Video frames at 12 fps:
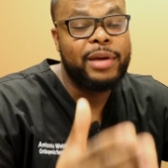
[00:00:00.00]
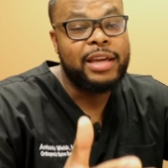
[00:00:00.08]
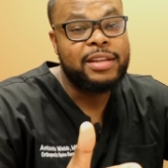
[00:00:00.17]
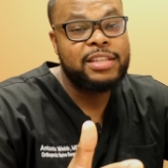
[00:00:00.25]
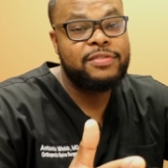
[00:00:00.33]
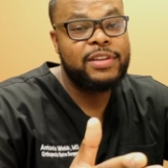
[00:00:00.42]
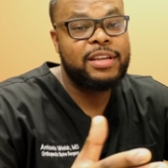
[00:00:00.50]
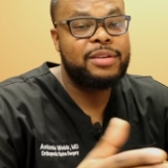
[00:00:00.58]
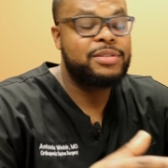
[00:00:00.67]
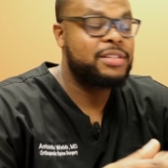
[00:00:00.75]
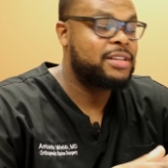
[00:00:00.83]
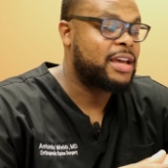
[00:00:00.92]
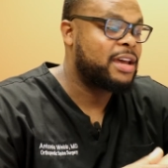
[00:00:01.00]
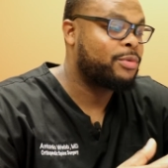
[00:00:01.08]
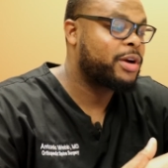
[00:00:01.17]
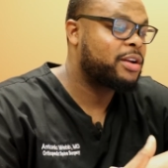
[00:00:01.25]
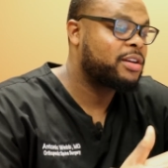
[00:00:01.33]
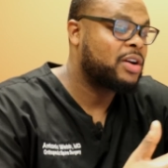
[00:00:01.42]
In this video today,
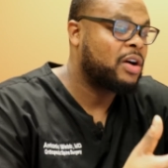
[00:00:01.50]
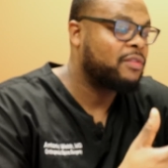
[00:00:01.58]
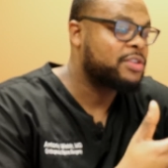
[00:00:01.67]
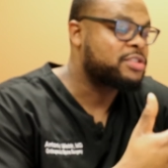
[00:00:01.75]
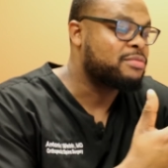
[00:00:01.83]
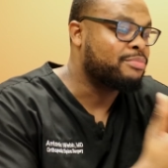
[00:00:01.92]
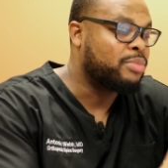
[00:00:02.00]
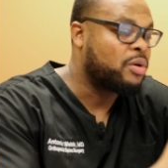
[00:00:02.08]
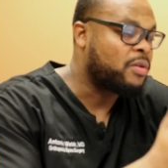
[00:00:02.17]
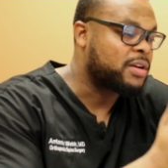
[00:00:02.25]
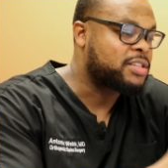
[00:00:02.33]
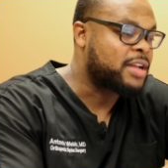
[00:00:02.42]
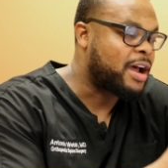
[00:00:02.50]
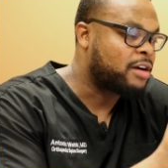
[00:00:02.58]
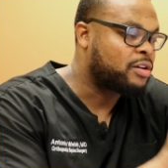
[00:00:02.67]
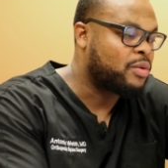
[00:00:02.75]
we're going to go over some board style